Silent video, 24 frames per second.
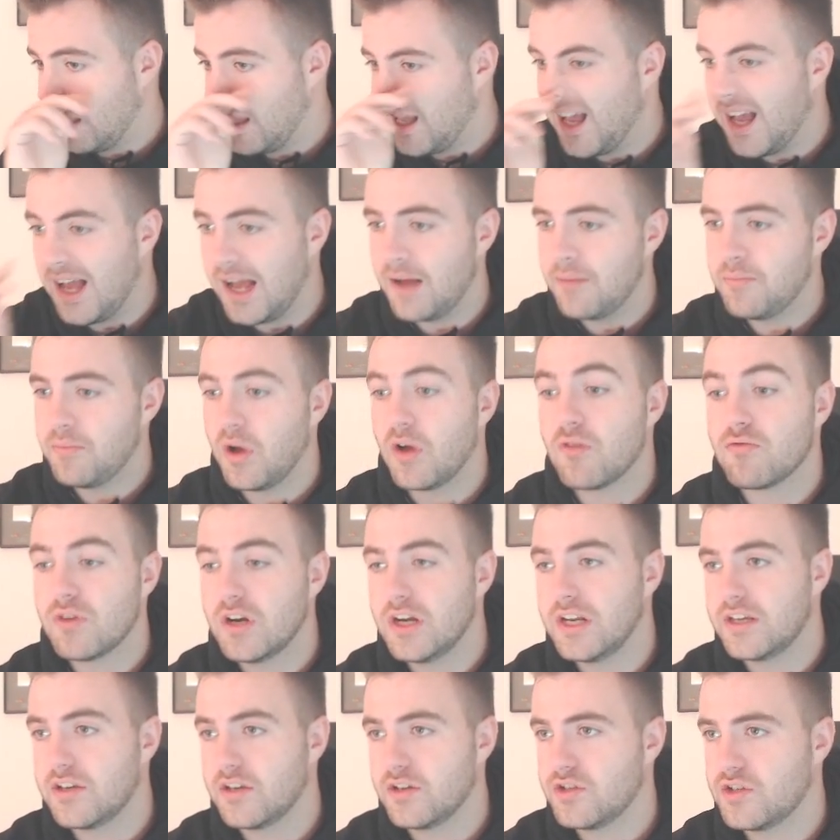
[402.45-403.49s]
But a
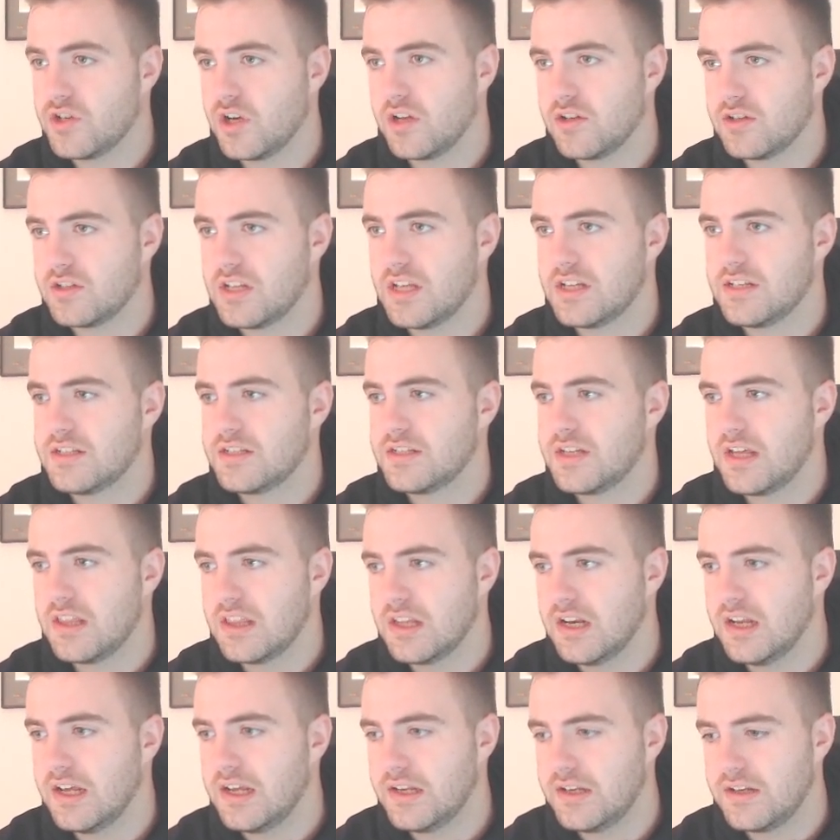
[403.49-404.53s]
really good chance there to take the
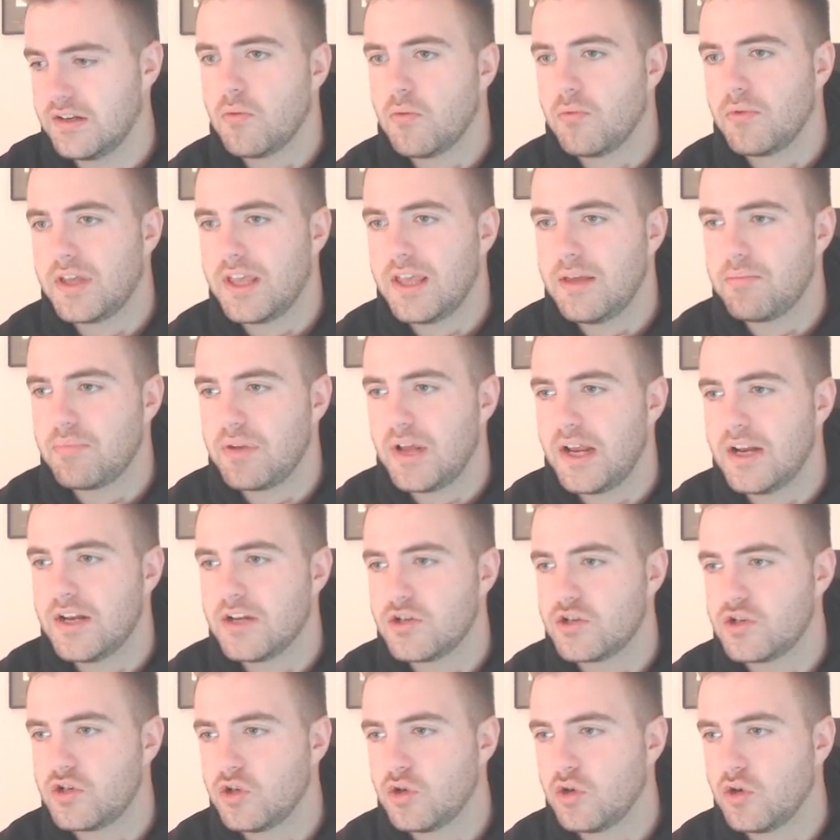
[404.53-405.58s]
lead. keep playing it
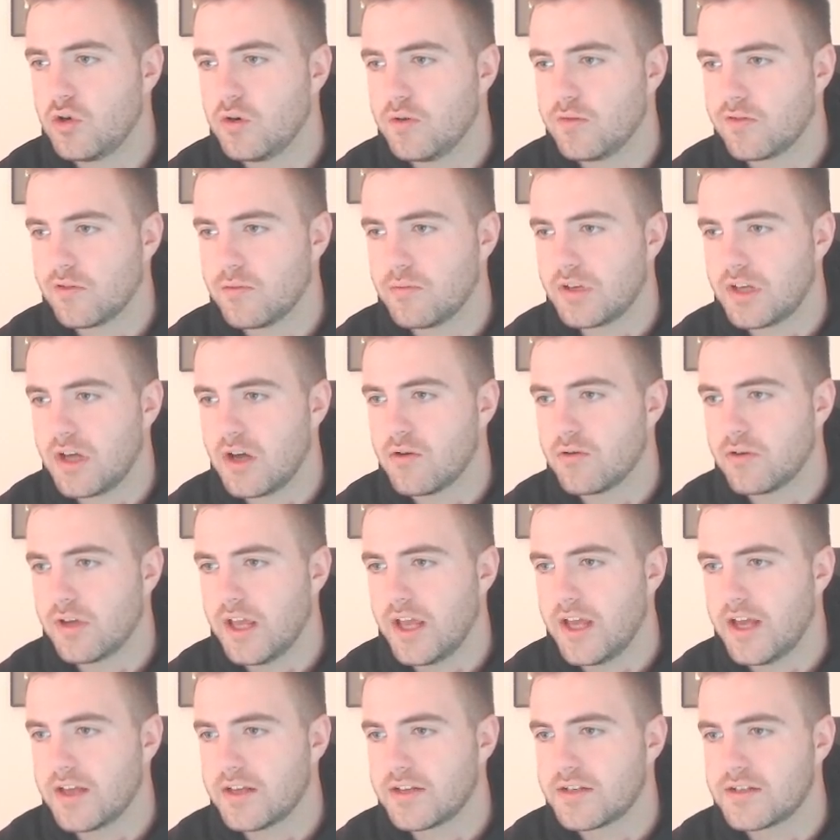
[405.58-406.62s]
short from the goal
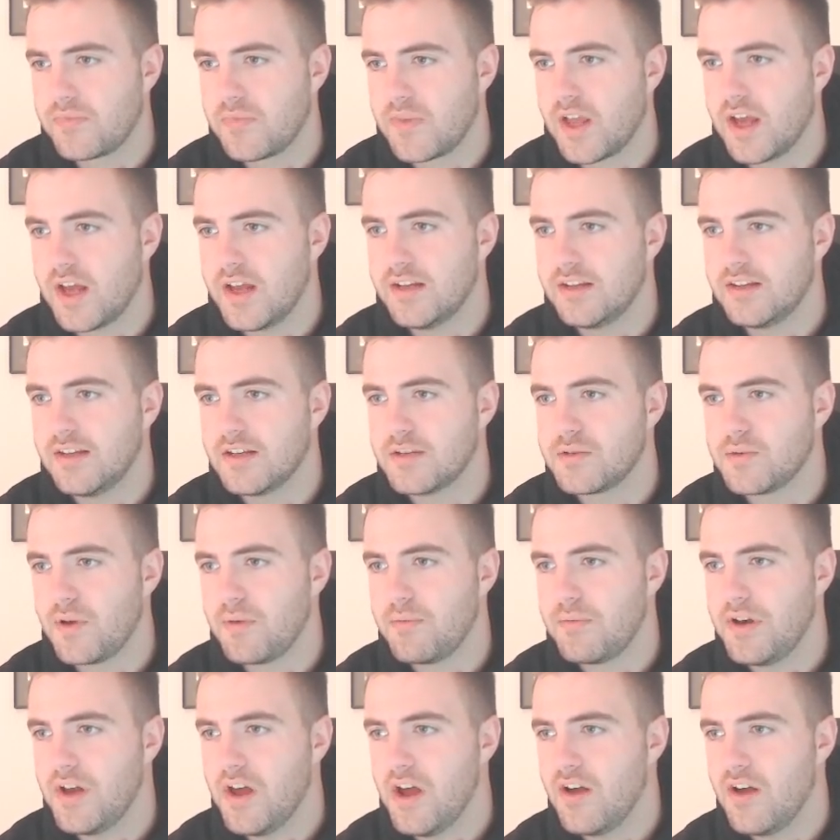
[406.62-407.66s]
kicks. And it does make
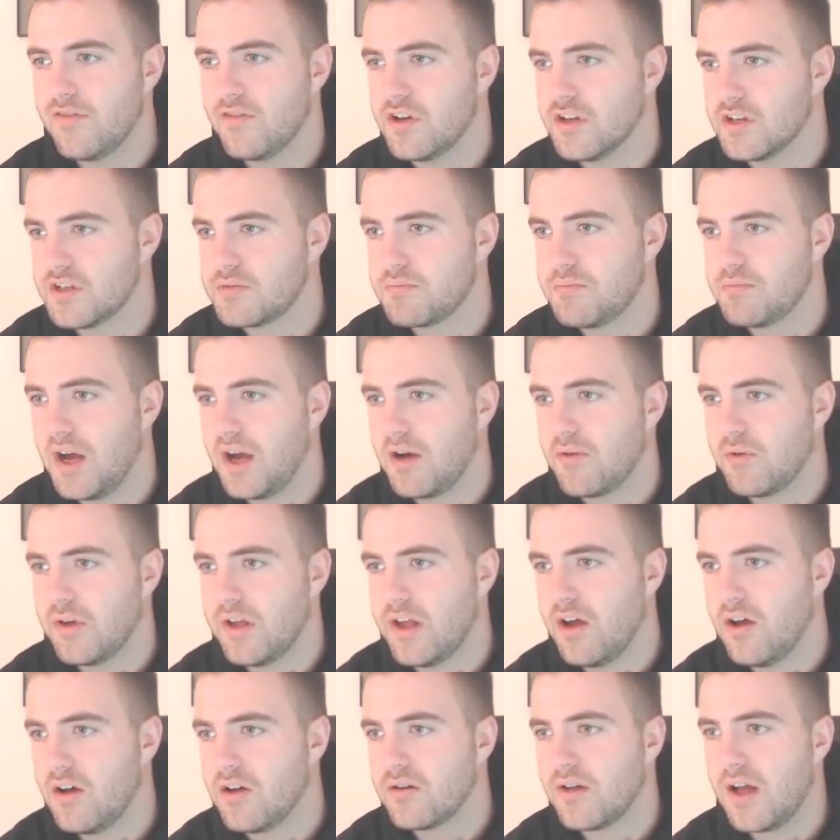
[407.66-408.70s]
me nervous. But we
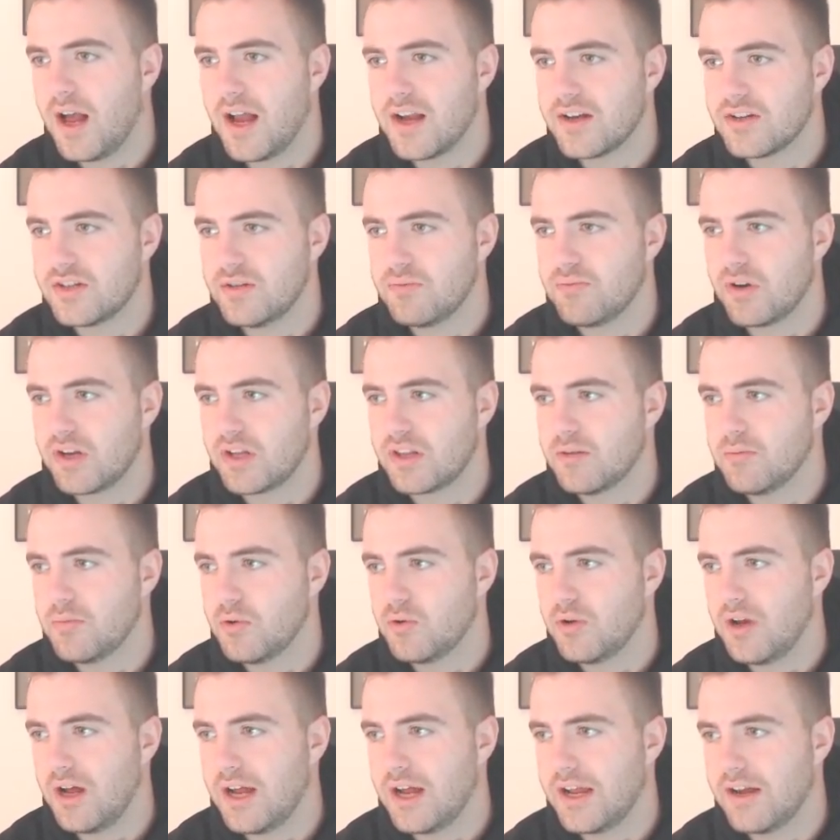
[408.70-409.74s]
are actually bringing the
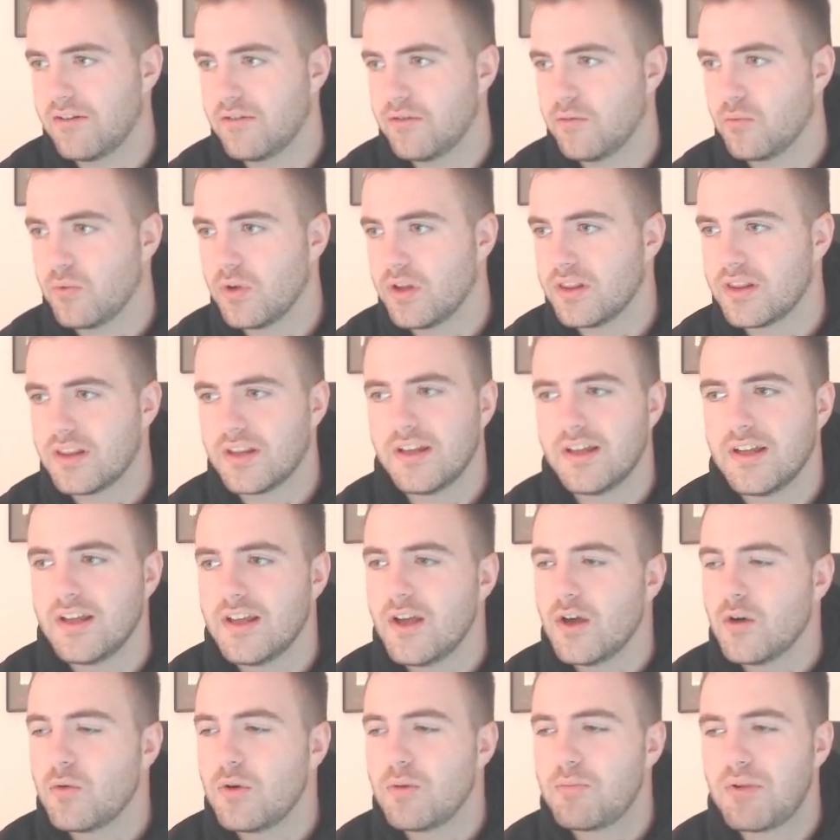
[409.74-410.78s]
ball out here. And
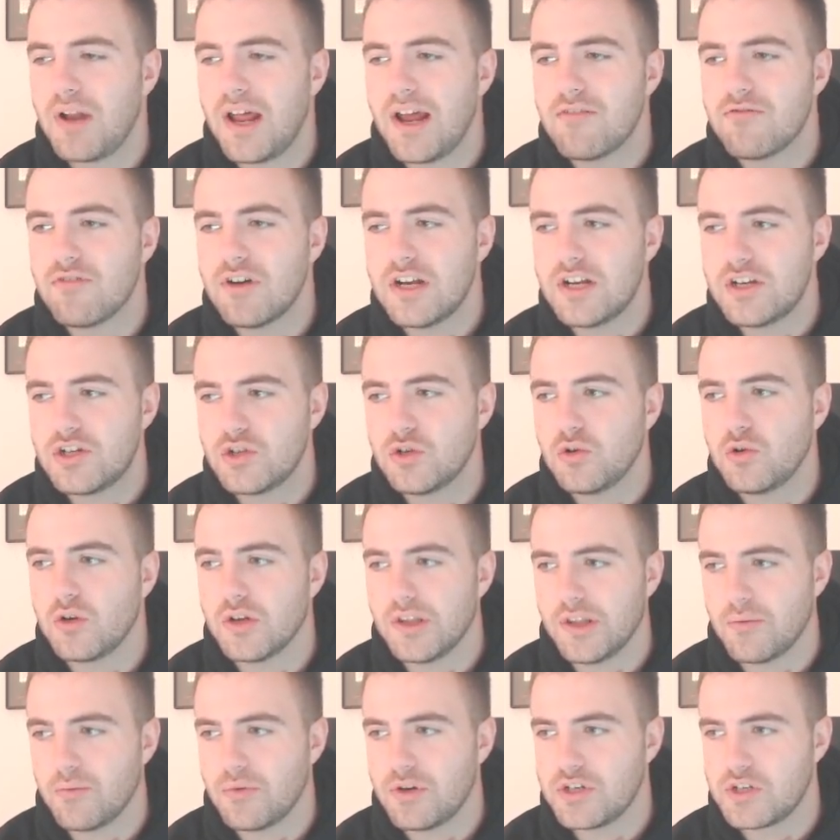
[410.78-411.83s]
we play it really short and
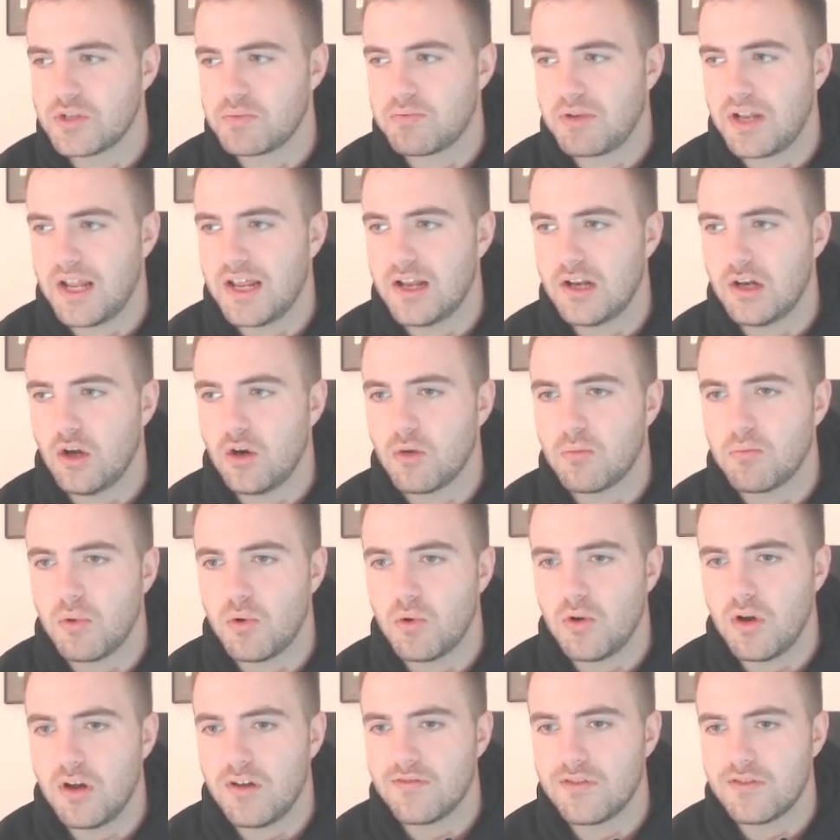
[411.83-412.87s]
then we just play a long
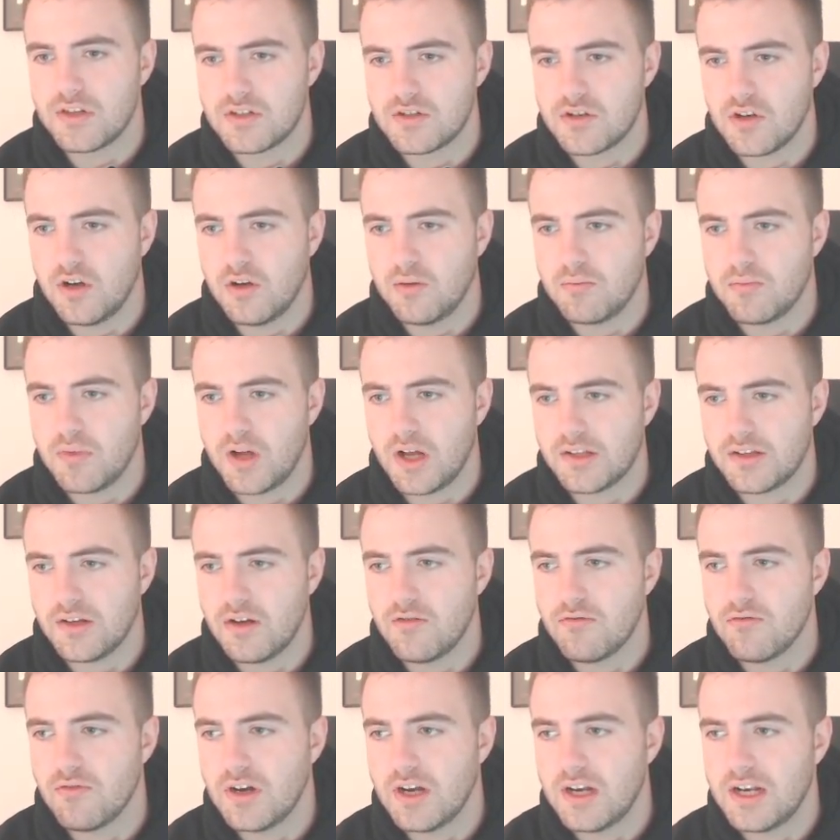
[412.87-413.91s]
ball over the top. I
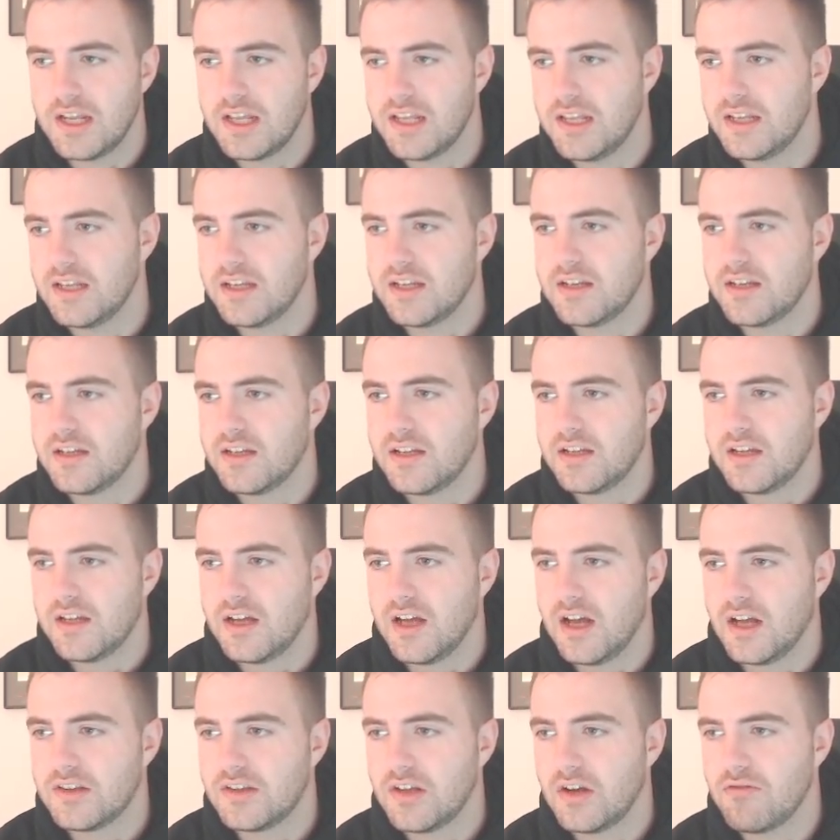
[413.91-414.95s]
don't really
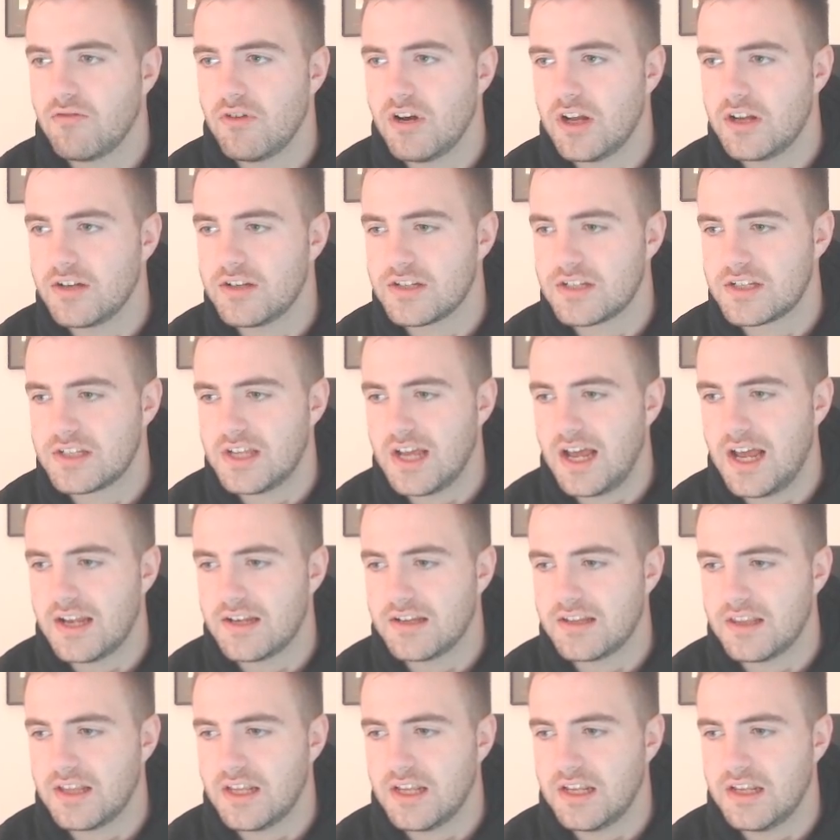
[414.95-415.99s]
understand
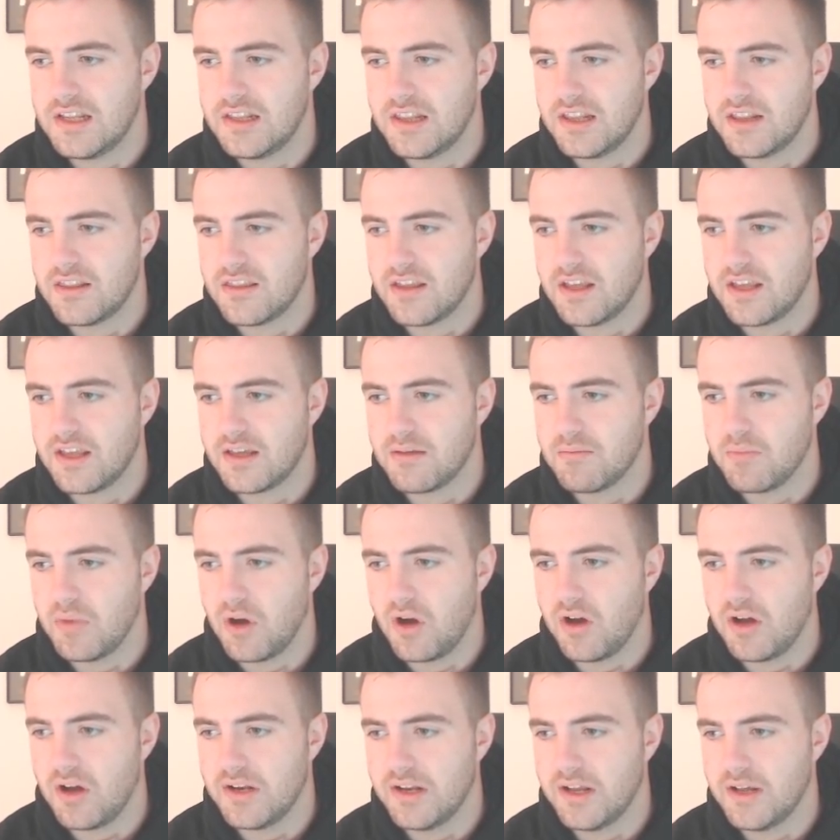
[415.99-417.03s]
the thinking
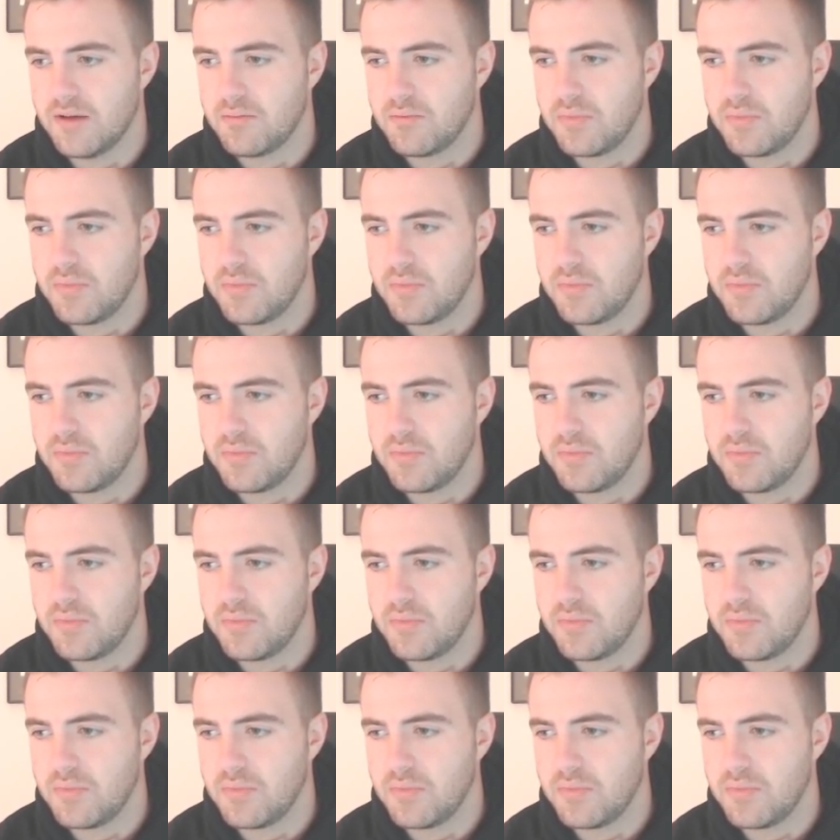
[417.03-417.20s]
behind it.